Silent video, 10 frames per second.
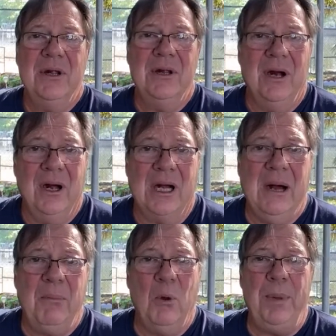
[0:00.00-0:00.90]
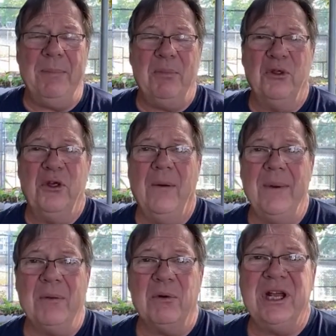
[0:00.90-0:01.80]
a couple of people thought
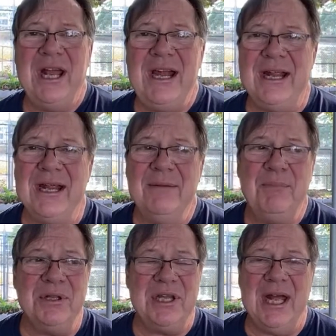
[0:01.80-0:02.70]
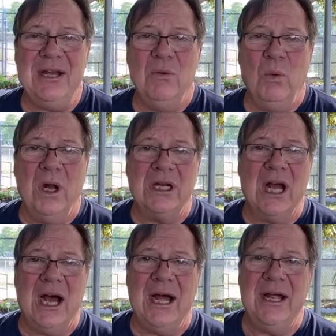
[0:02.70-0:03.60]
we were kidding, but then the one
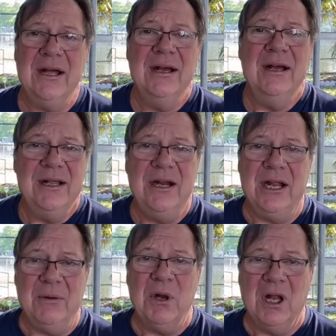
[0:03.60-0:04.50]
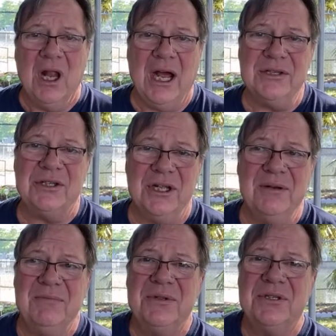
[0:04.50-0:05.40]
guy, he realized it.
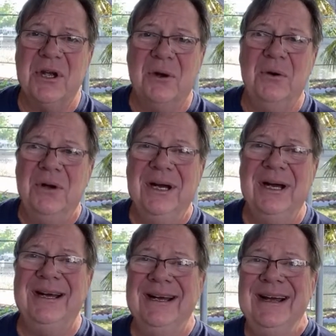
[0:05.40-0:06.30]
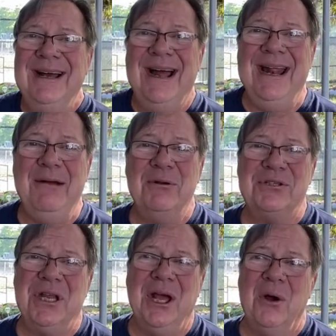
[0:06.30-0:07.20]
So, and he was
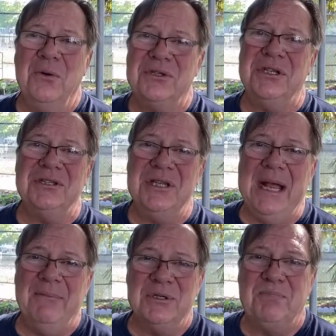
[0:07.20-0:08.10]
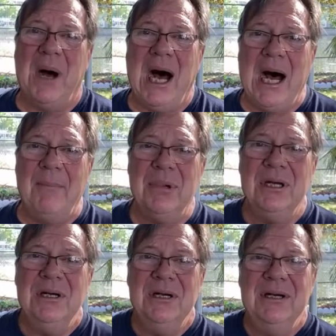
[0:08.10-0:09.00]
the host. His name was Bob.
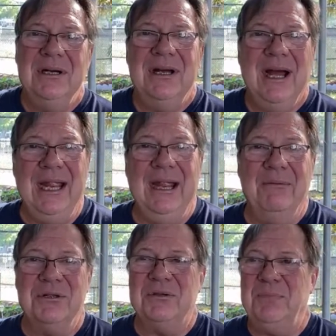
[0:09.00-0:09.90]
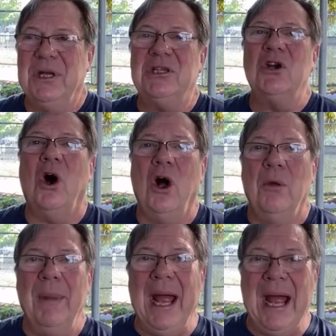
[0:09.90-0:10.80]
And he was a big, tall
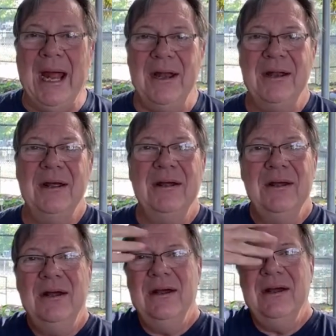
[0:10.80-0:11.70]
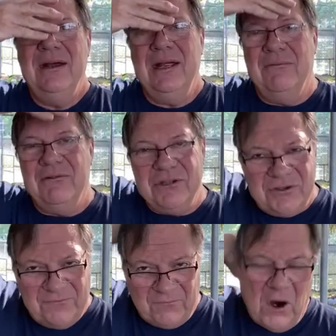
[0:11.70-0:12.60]
man. He was
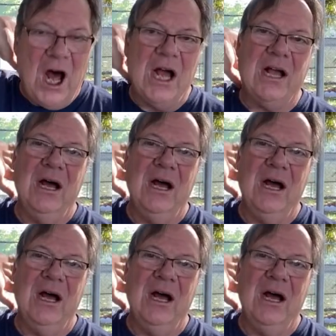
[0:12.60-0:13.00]
frolic